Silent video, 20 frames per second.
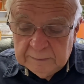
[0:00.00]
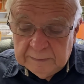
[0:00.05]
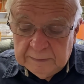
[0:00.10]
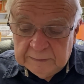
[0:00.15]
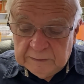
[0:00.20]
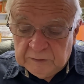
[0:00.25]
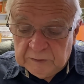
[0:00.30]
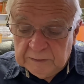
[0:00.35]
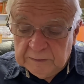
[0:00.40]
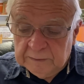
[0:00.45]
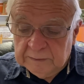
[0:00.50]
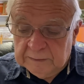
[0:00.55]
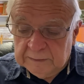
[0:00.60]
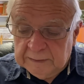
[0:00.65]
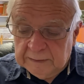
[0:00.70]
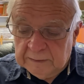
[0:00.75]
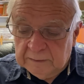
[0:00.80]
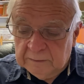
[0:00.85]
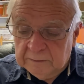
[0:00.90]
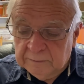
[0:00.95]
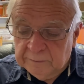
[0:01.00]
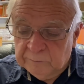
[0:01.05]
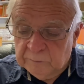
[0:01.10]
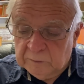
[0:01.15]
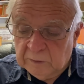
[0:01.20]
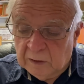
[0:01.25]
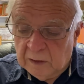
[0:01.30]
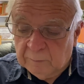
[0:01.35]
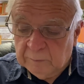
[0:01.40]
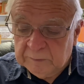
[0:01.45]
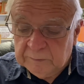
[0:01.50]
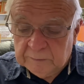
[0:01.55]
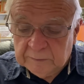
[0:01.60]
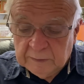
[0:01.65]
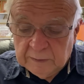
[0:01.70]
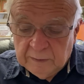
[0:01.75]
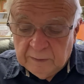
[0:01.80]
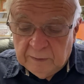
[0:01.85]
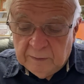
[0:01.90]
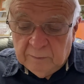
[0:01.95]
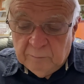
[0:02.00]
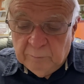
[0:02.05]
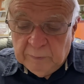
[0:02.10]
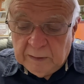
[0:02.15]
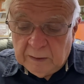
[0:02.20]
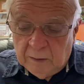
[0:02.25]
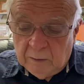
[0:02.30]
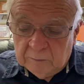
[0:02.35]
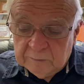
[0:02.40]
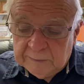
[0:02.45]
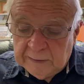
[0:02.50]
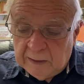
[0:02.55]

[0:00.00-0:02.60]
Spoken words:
And Jesus said unto him, Thomas, because